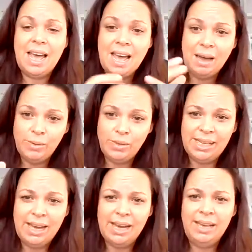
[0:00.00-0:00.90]

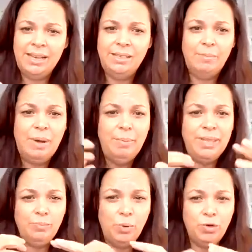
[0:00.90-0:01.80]
outside, so maybe
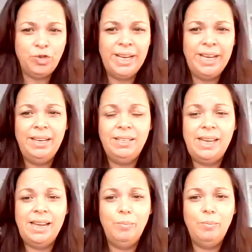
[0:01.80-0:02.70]
there's more drinking
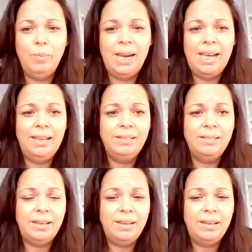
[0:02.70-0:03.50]
taking place